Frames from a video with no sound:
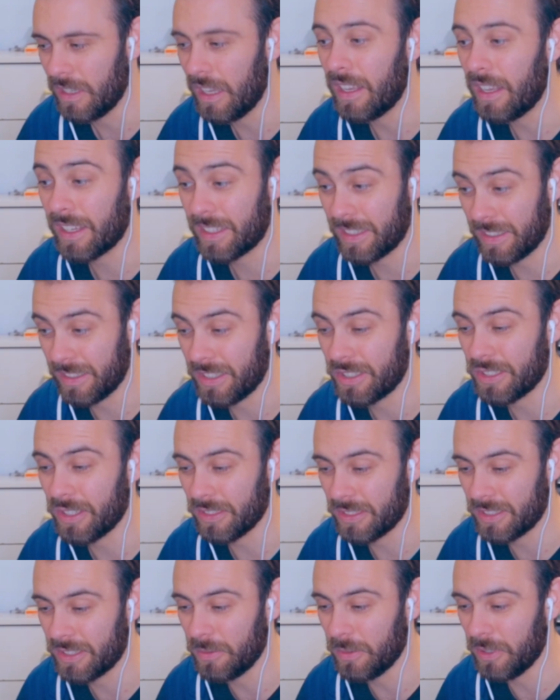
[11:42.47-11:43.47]
I like that the
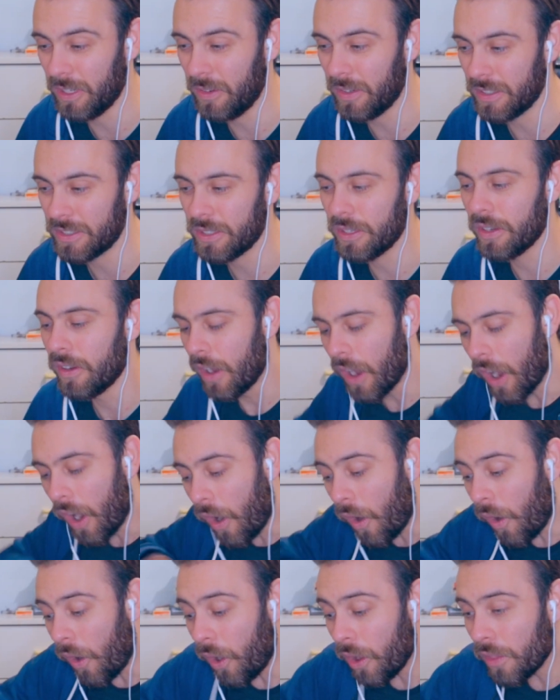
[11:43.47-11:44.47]
shot's still going too.
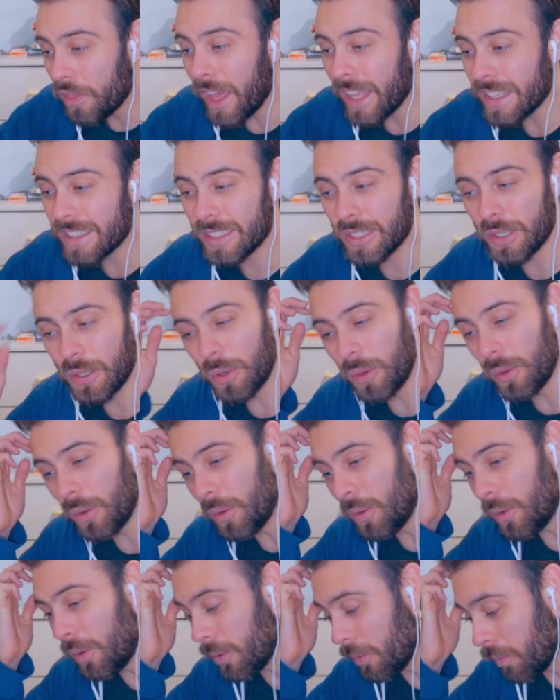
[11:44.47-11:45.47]
Oh, that's
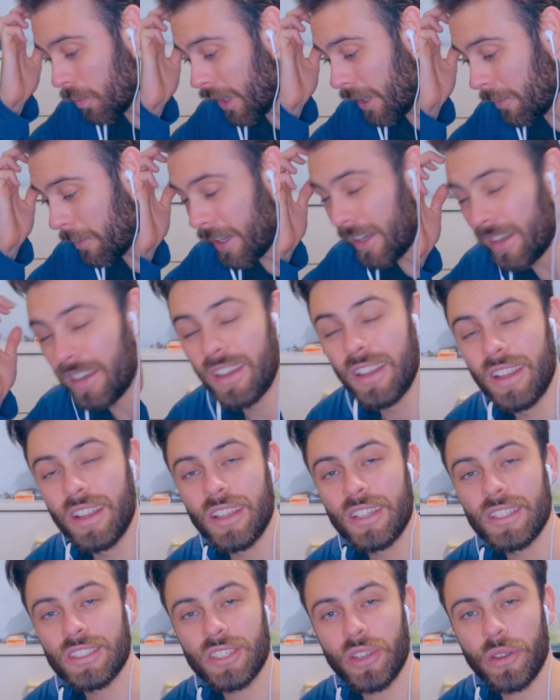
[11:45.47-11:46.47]
cool. Wait a minute.
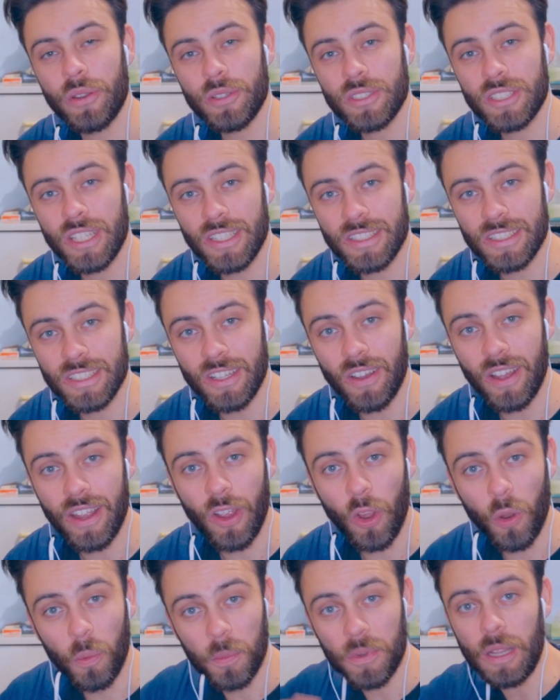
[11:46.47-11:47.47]
So since the guy
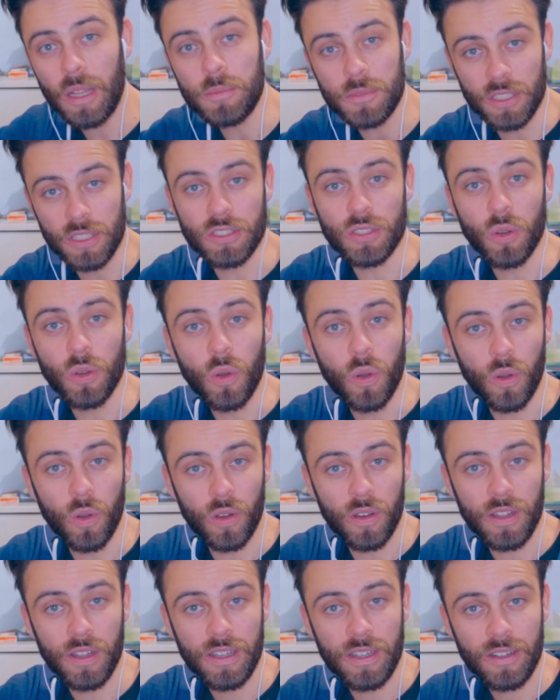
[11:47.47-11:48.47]
opened up the
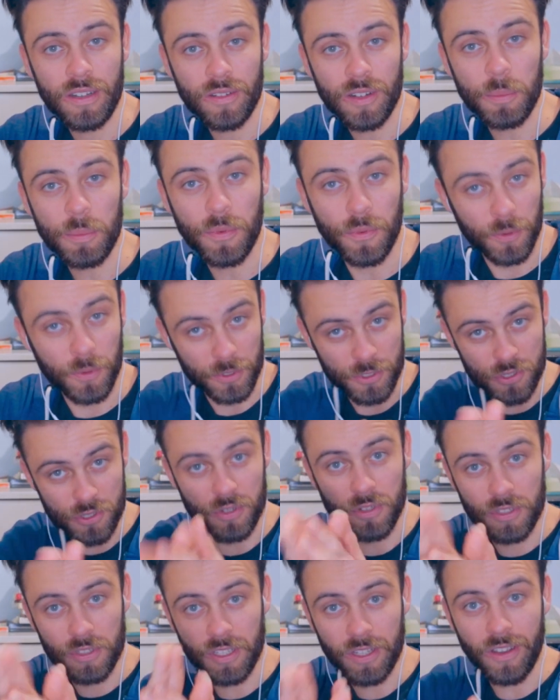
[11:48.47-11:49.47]
door right before to
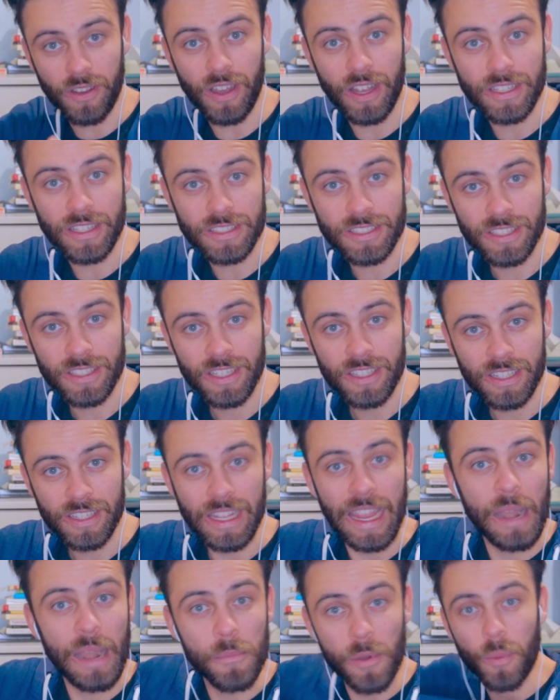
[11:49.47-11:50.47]
shoot at the guys, the
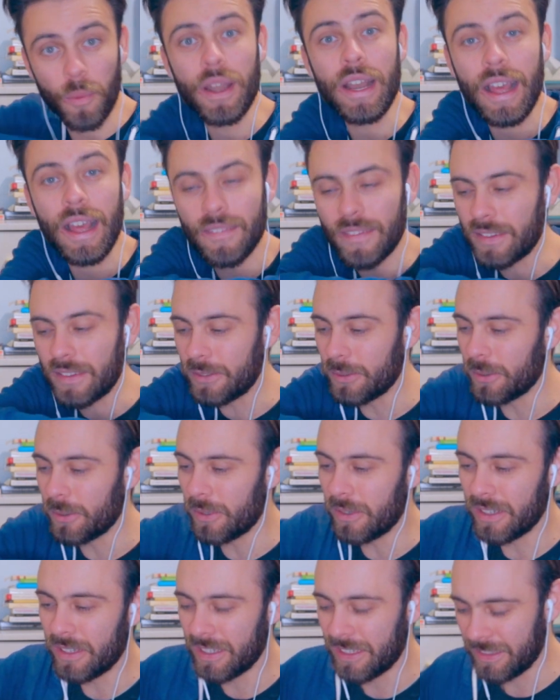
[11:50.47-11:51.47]
camera went out the
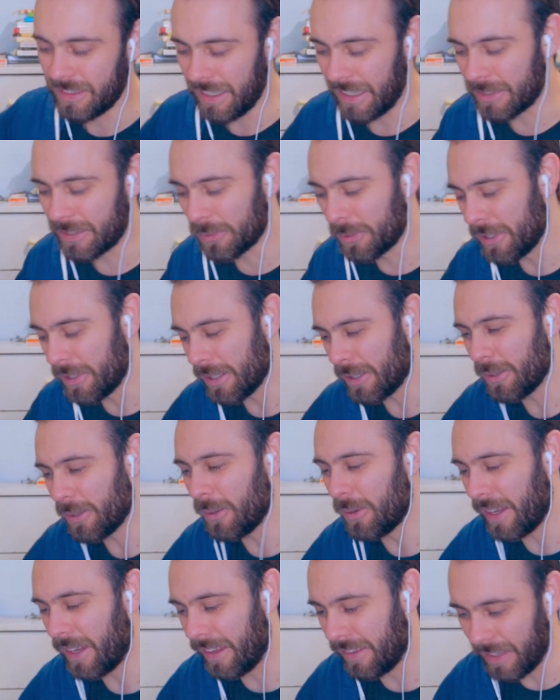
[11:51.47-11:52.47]
door. That's really
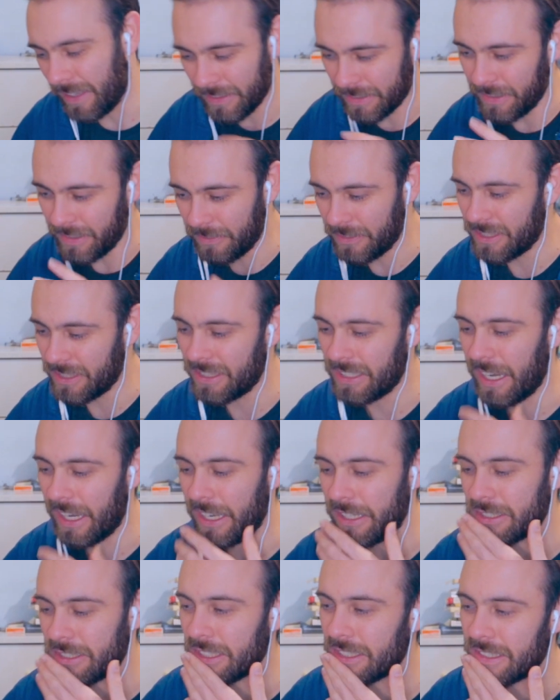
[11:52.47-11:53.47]
cool how like they've
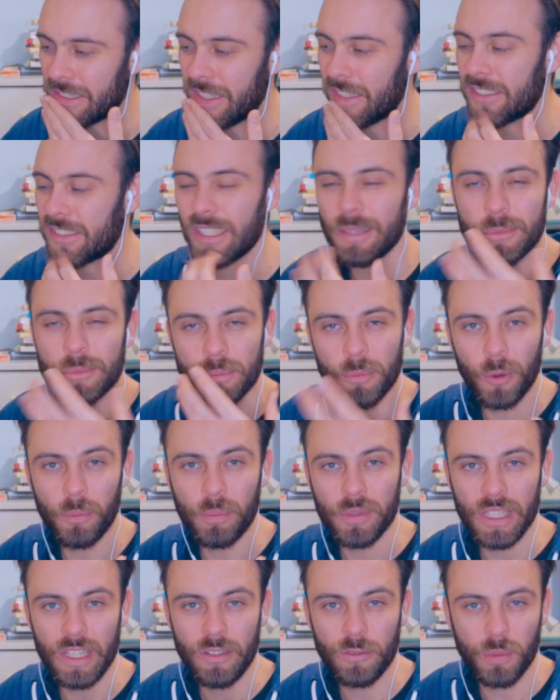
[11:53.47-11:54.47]
staged this and it seems more
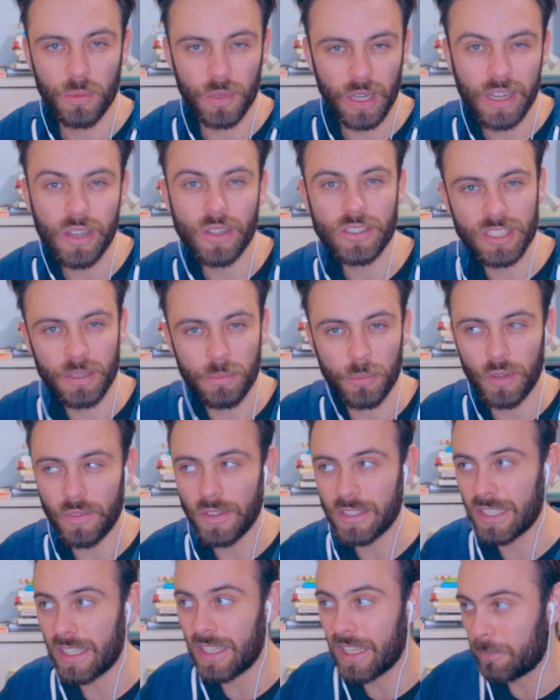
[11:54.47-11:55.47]
believable. I know some
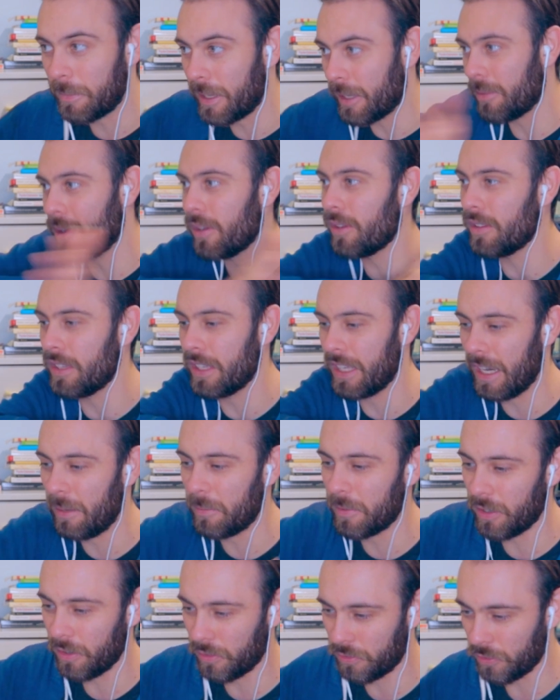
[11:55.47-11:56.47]
movies they like making the
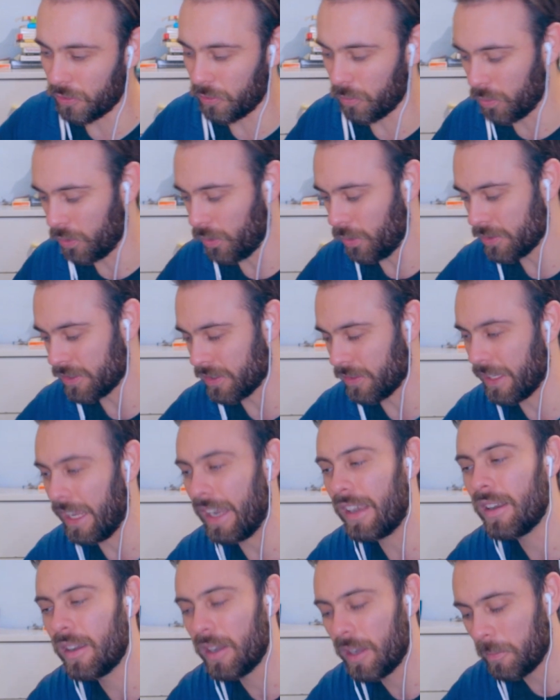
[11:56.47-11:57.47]
camera go through walls and all
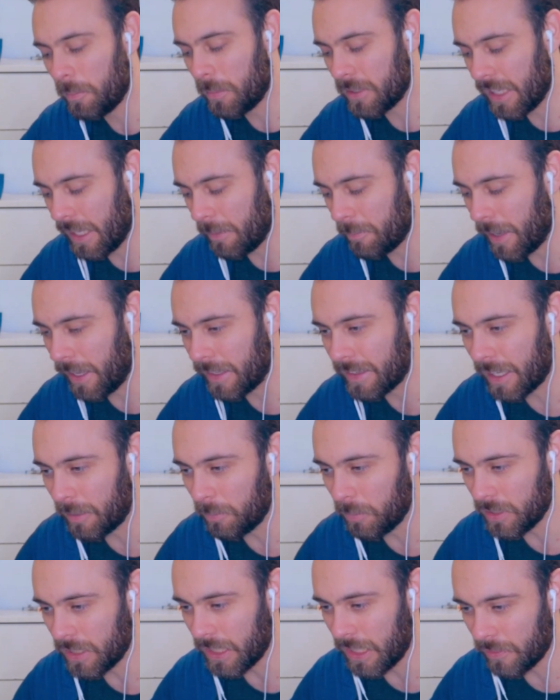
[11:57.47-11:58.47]
that, but they made
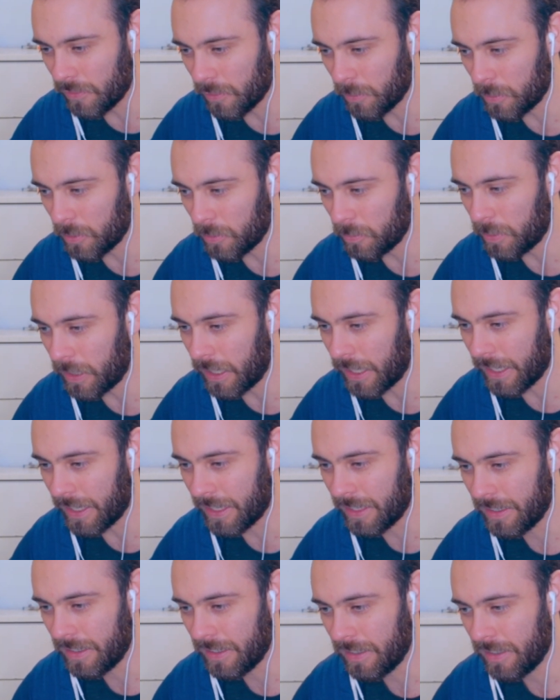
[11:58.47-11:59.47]
that believable
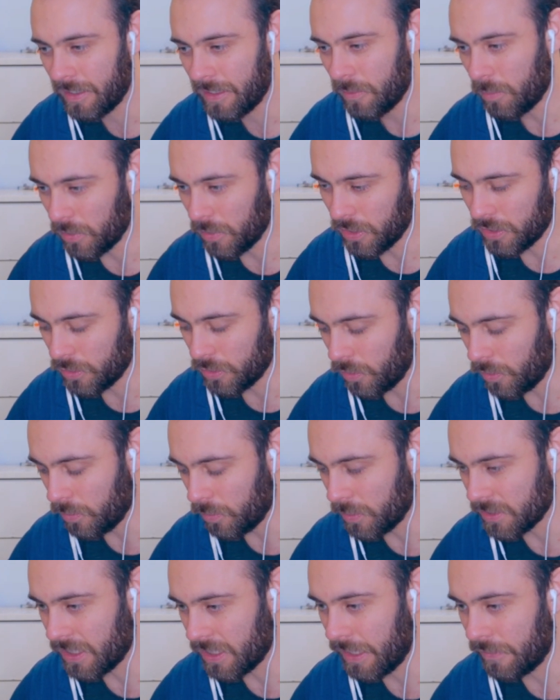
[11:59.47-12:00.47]
by well, the door
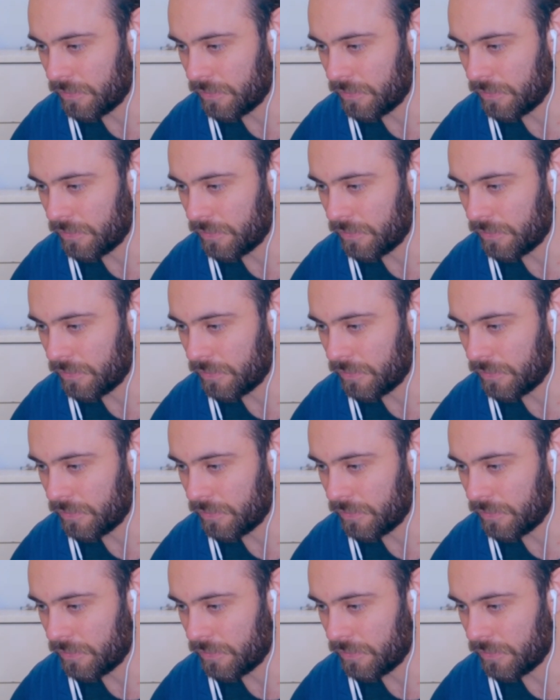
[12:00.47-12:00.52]
was